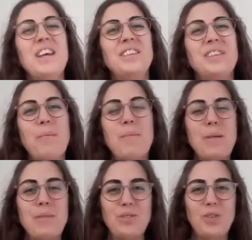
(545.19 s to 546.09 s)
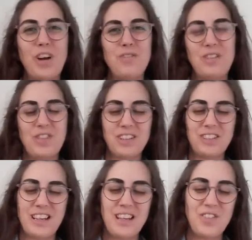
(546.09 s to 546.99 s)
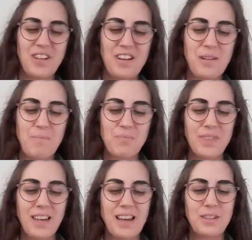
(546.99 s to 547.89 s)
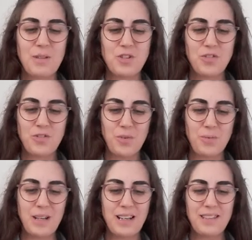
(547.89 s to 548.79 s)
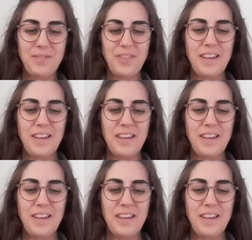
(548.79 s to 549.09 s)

Some babies who have reflux are given a special formula,